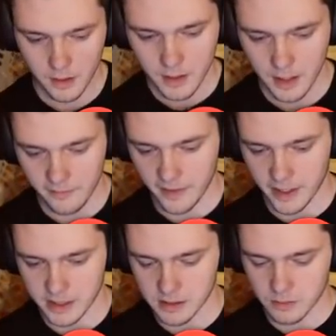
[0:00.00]
I feel like I
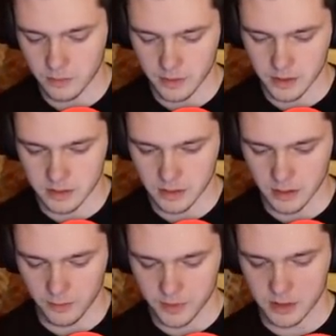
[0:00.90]
did
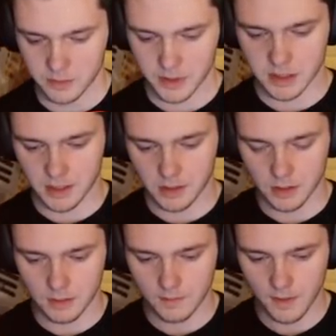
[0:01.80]
almost as much as I
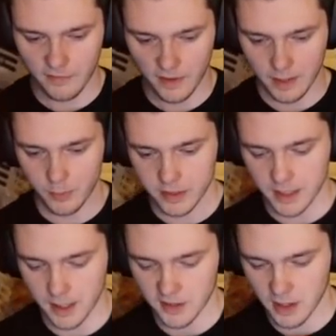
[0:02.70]
could. I feel like I played that
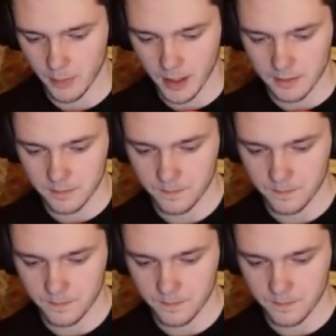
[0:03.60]
not that bad.